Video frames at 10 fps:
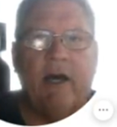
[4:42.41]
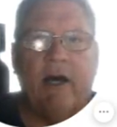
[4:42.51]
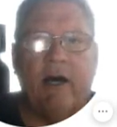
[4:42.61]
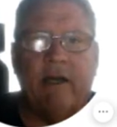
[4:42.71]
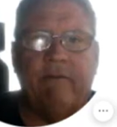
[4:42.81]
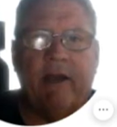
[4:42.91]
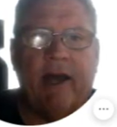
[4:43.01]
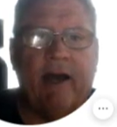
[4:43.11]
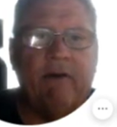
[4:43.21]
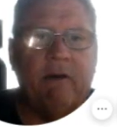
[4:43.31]
Uh, if you
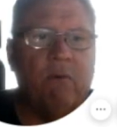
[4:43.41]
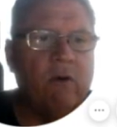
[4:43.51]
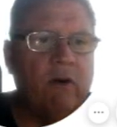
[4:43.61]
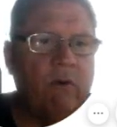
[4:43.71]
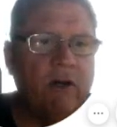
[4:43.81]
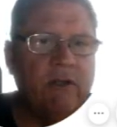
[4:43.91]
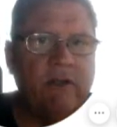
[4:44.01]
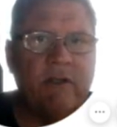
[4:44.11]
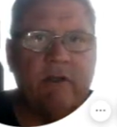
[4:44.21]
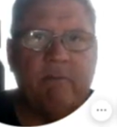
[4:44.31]
have any more
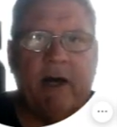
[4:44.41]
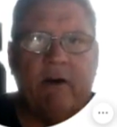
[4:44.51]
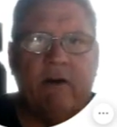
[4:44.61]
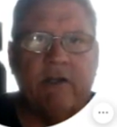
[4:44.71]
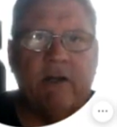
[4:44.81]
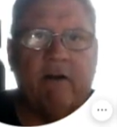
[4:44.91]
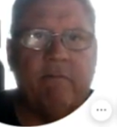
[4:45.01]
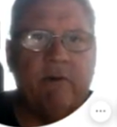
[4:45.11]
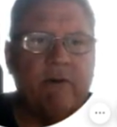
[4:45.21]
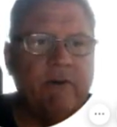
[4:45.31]
questions about our
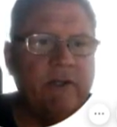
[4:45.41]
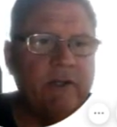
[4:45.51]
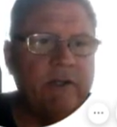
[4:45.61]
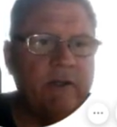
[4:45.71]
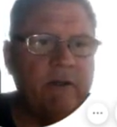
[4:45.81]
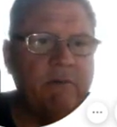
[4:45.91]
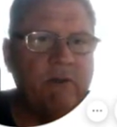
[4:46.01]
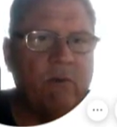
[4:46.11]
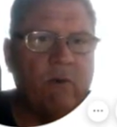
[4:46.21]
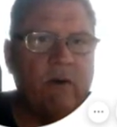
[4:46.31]
SoftPro
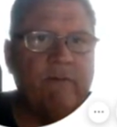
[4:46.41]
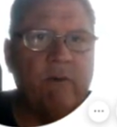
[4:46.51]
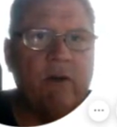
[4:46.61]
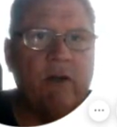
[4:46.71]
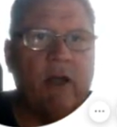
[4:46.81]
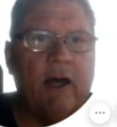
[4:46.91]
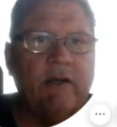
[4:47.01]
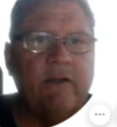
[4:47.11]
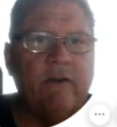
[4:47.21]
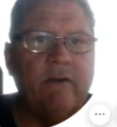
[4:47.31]
systems, or if you would
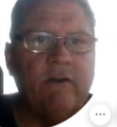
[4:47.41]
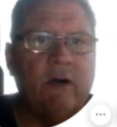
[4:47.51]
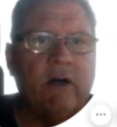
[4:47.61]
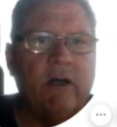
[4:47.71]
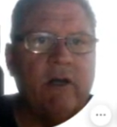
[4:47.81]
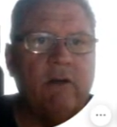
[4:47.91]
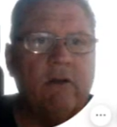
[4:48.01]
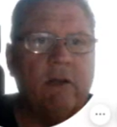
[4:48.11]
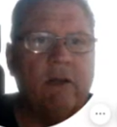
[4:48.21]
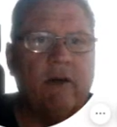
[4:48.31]
like to uh,
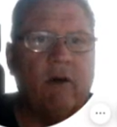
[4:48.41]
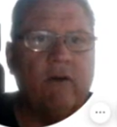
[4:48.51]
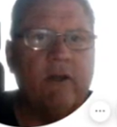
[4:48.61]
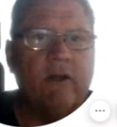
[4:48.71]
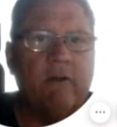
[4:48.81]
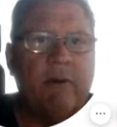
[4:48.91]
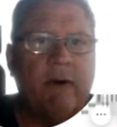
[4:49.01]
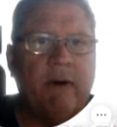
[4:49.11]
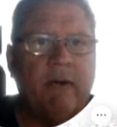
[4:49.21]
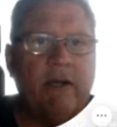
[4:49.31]
look at all the other
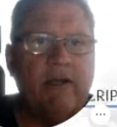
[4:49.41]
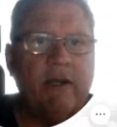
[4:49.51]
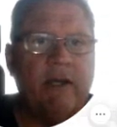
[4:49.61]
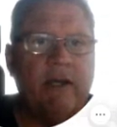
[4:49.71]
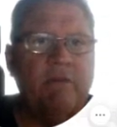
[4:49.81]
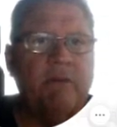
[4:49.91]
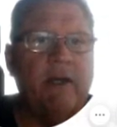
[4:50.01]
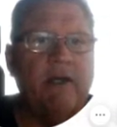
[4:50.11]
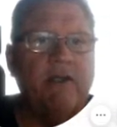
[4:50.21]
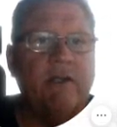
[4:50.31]
packages and
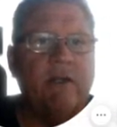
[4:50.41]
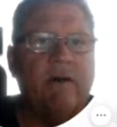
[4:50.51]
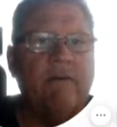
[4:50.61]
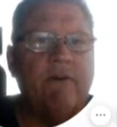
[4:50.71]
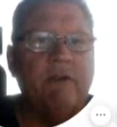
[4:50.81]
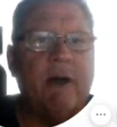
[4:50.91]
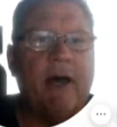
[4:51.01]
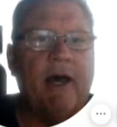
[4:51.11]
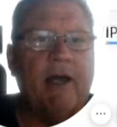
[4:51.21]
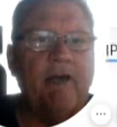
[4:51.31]
explanations of those
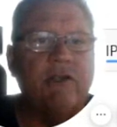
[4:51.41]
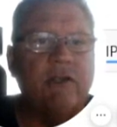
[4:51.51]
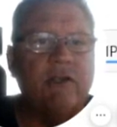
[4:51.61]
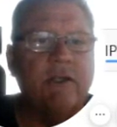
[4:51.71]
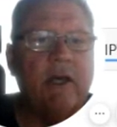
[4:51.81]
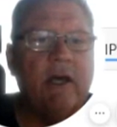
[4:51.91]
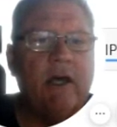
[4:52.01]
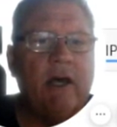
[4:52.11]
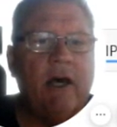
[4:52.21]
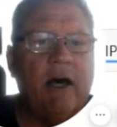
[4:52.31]
packages,
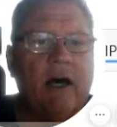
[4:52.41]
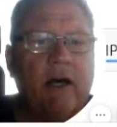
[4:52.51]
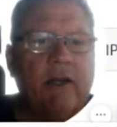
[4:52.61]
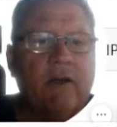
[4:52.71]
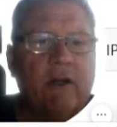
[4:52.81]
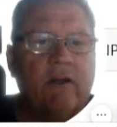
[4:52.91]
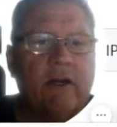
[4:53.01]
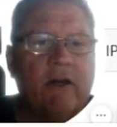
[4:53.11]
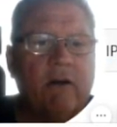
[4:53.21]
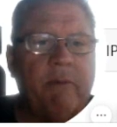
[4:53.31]
Uh, you can
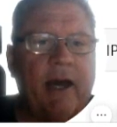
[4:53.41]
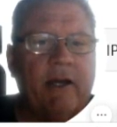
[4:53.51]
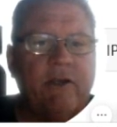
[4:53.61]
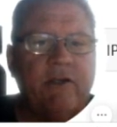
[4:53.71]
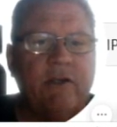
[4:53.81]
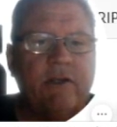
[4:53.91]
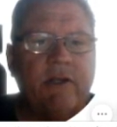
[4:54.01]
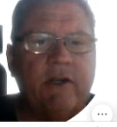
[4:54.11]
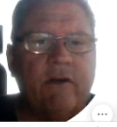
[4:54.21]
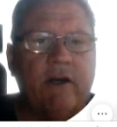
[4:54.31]
click on packages
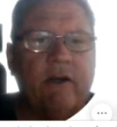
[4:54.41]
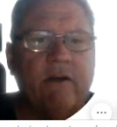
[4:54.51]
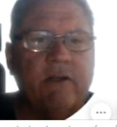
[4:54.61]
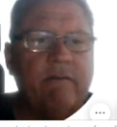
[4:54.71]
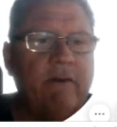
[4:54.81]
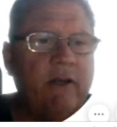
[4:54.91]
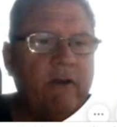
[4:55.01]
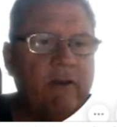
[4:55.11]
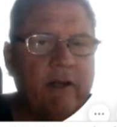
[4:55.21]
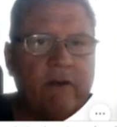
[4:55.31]
here, and there's a
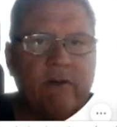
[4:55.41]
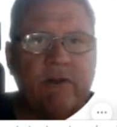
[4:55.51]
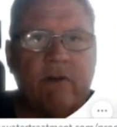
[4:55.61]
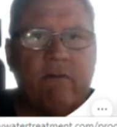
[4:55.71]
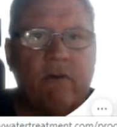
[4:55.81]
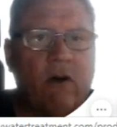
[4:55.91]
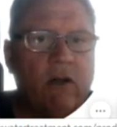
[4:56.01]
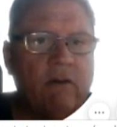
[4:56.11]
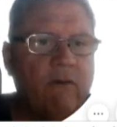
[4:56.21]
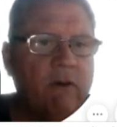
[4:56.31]
video that goes over
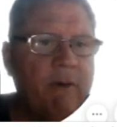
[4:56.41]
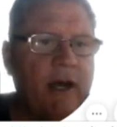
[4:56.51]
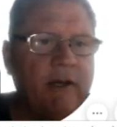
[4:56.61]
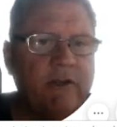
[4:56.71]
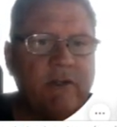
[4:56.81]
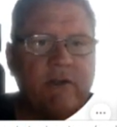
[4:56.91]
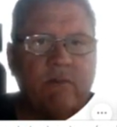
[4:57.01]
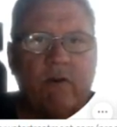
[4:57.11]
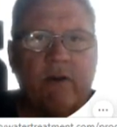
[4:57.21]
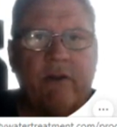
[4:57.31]
all of our packages
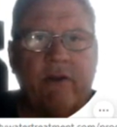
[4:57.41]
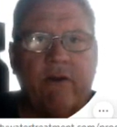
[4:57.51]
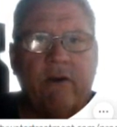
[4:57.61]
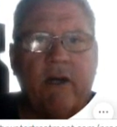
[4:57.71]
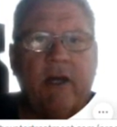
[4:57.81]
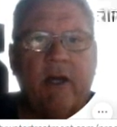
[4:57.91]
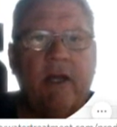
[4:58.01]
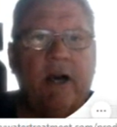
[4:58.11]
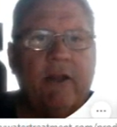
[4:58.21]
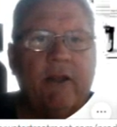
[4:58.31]
with you.
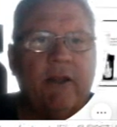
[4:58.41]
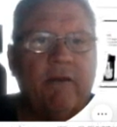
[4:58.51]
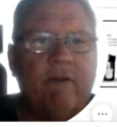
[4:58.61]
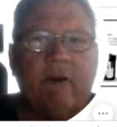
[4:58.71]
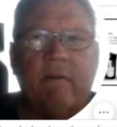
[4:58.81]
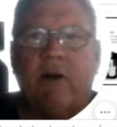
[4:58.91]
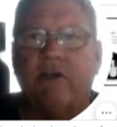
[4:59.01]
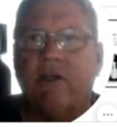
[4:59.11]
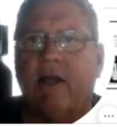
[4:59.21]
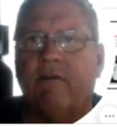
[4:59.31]
Uh, thank you very
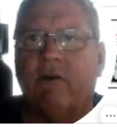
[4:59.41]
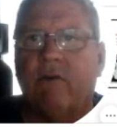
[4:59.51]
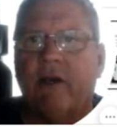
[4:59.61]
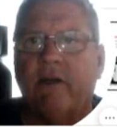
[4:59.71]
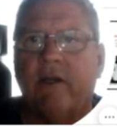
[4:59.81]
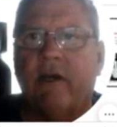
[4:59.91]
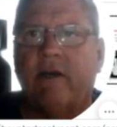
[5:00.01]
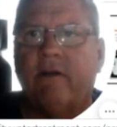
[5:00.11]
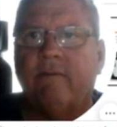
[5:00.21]
much, and have a great day.